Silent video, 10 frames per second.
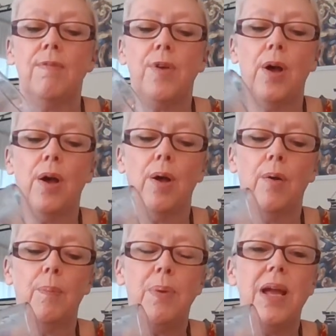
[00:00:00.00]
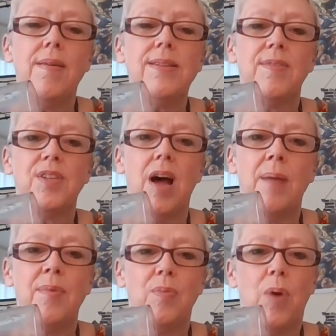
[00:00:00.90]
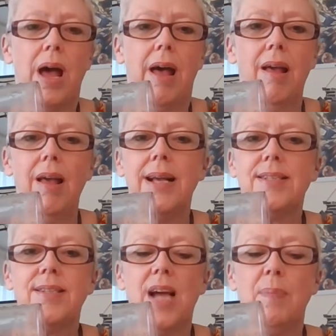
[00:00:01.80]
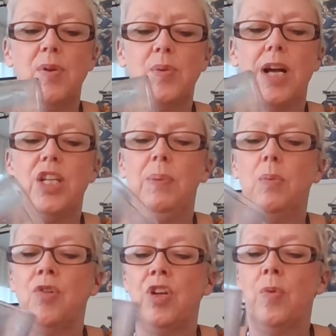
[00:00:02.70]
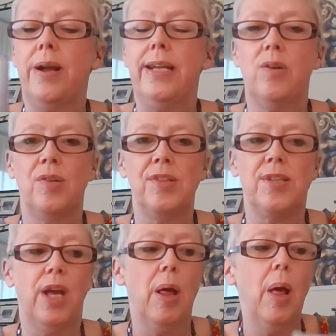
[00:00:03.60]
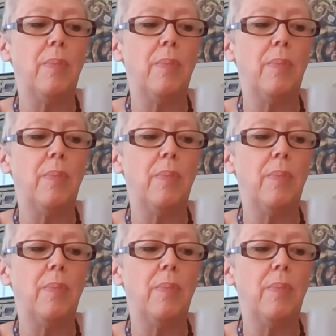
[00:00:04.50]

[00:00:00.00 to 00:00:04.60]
for periods of time where his disciples would actually be wondering where he'd gone to.